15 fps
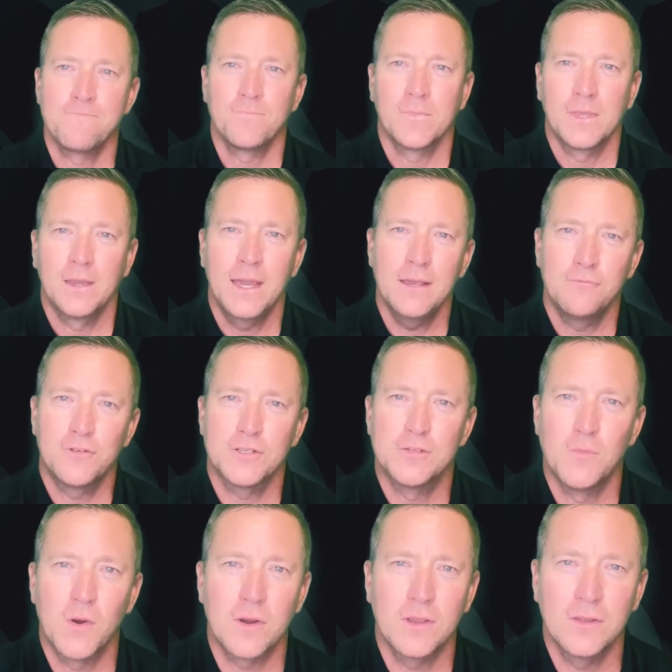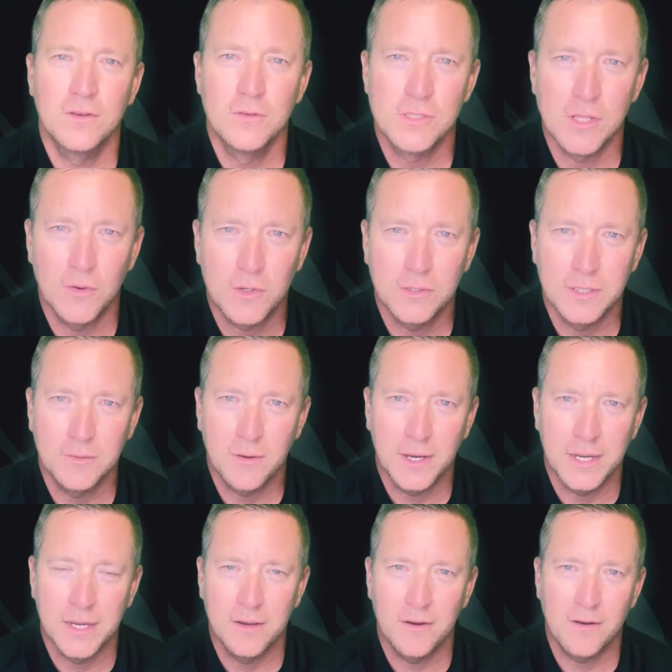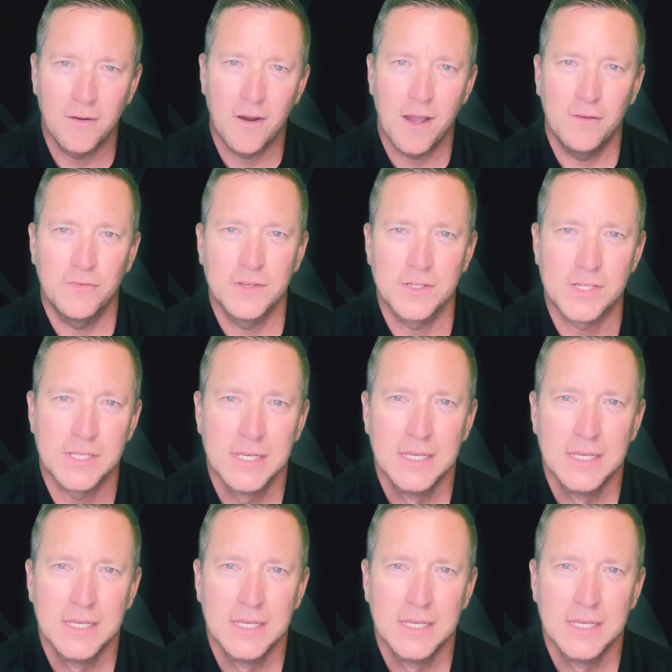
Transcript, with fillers: Hey, and for some more good news locally right here in our office,